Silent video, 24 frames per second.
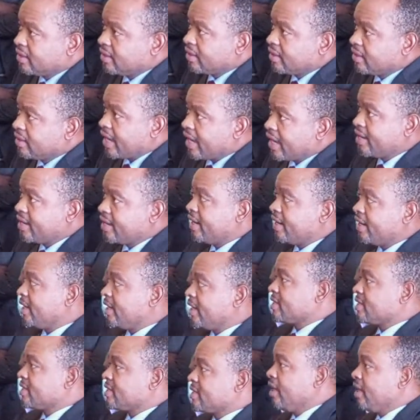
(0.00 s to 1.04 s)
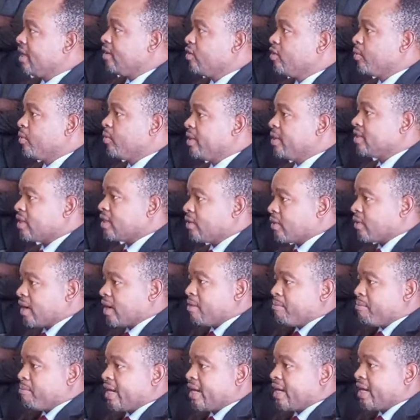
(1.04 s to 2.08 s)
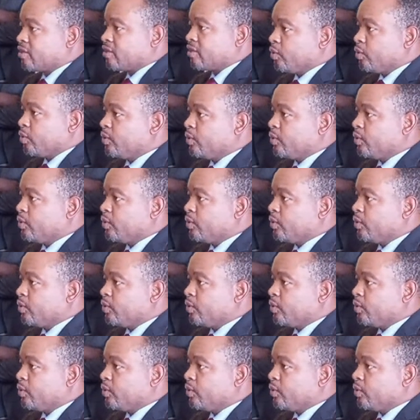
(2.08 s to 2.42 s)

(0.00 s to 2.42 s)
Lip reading: Unlike saying, no, we shall come back to you